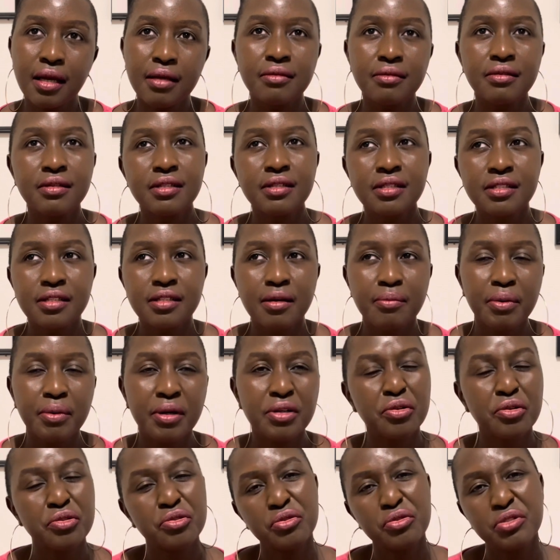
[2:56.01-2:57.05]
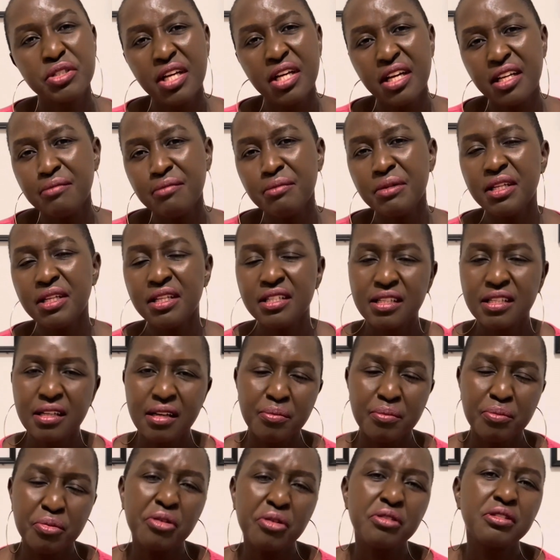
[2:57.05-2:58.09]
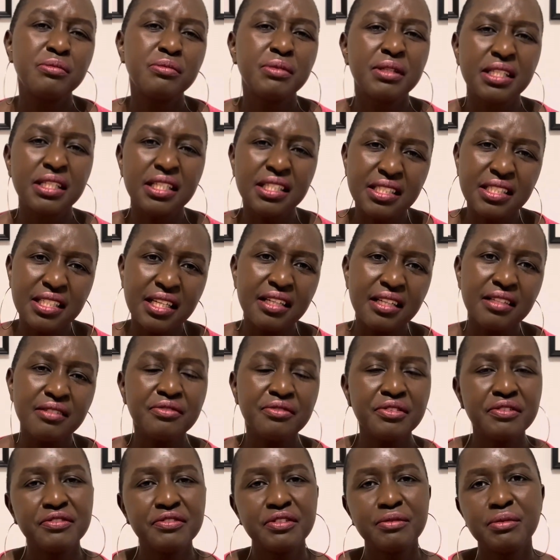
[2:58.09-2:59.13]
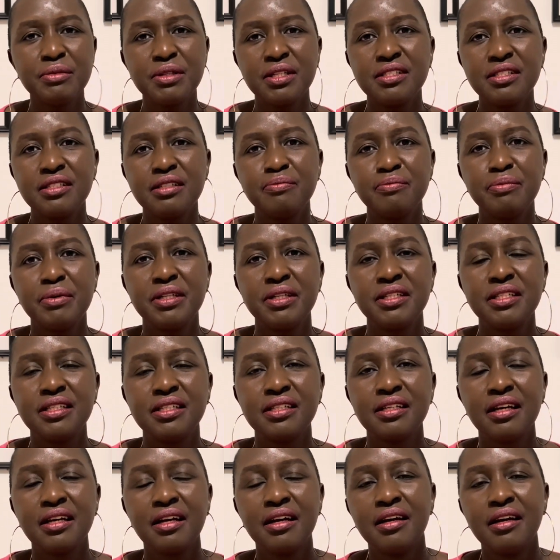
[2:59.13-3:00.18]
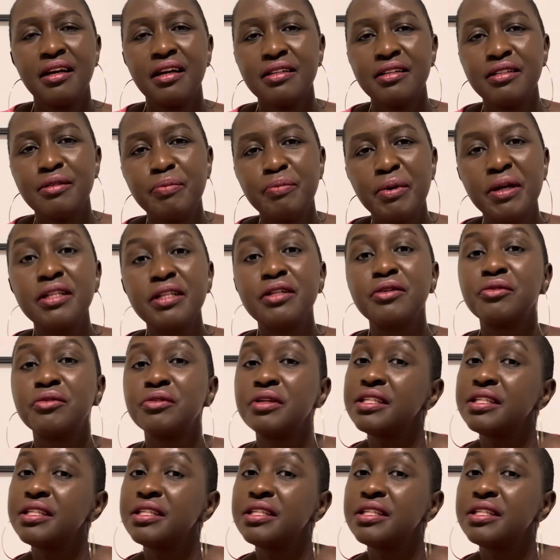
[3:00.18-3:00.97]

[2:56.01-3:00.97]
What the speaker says: I think it's about also 10 minutes, approximately 10-15 minutes, depending on the